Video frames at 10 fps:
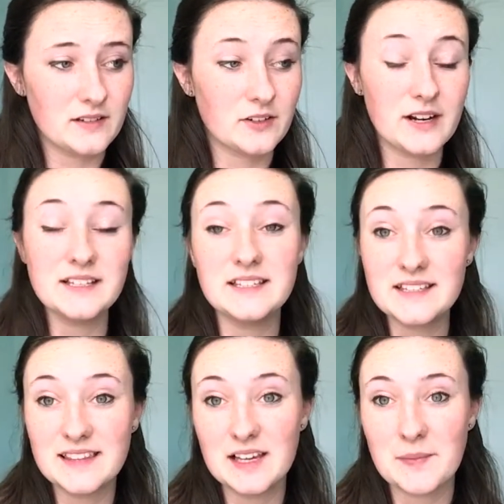crazy
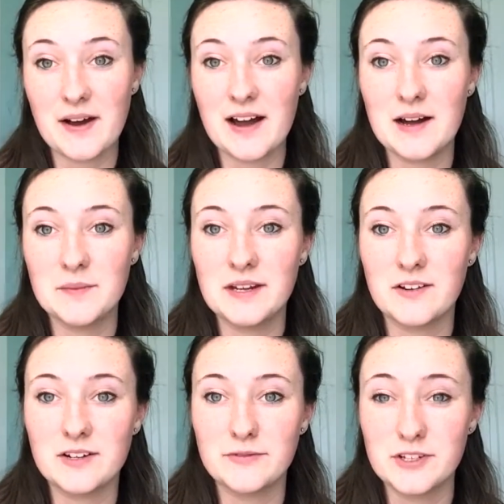to think about how many
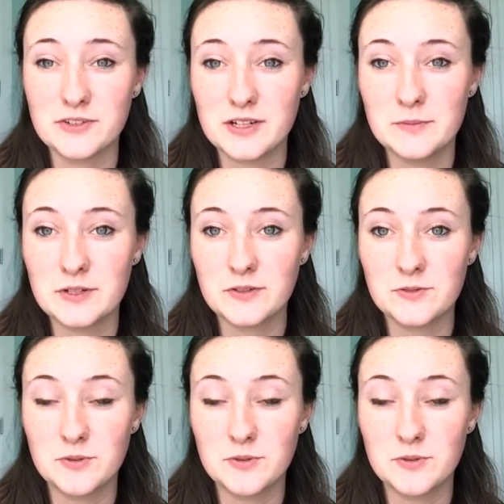artificial chemicals